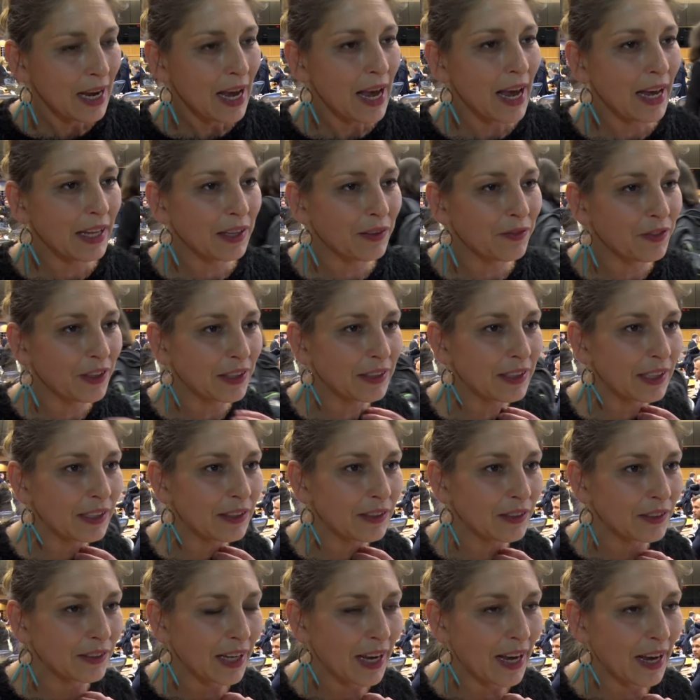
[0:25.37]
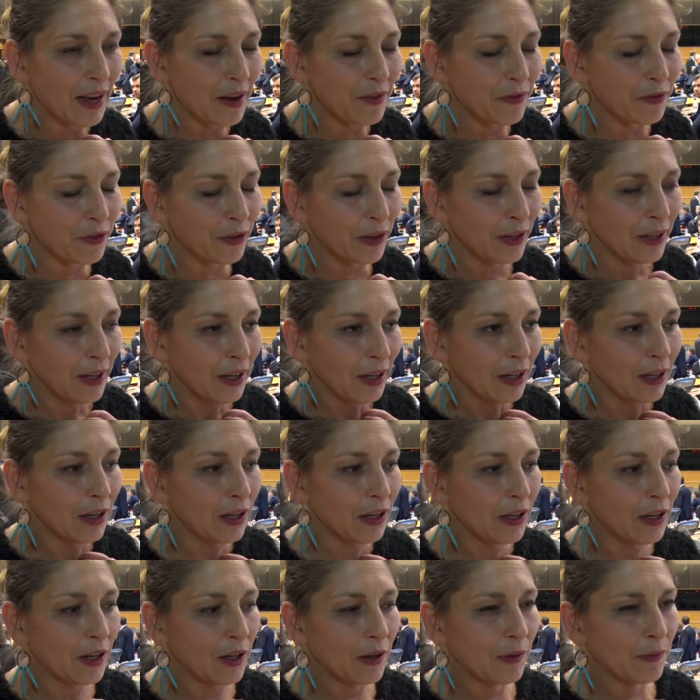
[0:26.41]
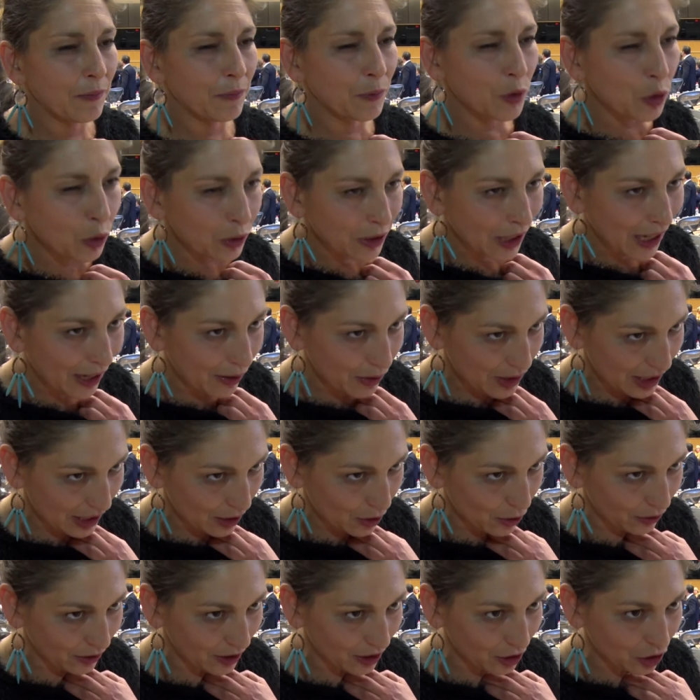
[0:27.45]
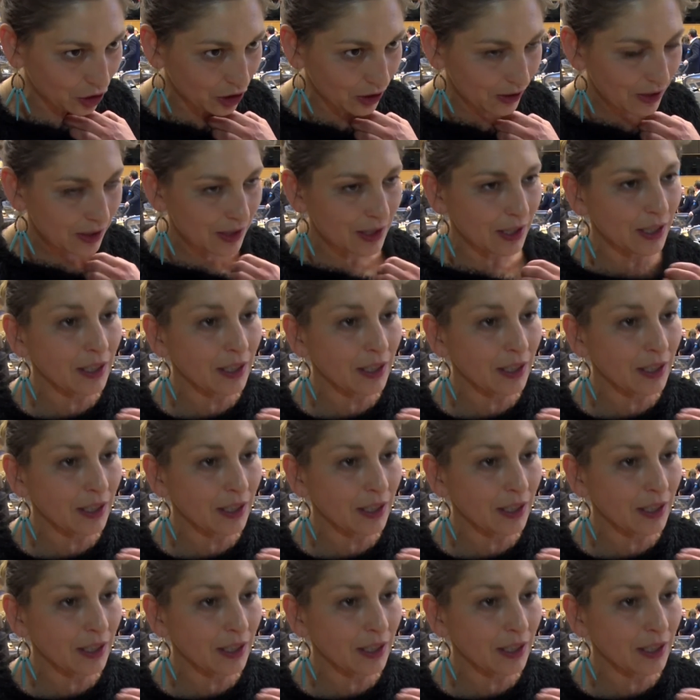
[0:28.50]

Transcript: and we didn't have good housing conditions.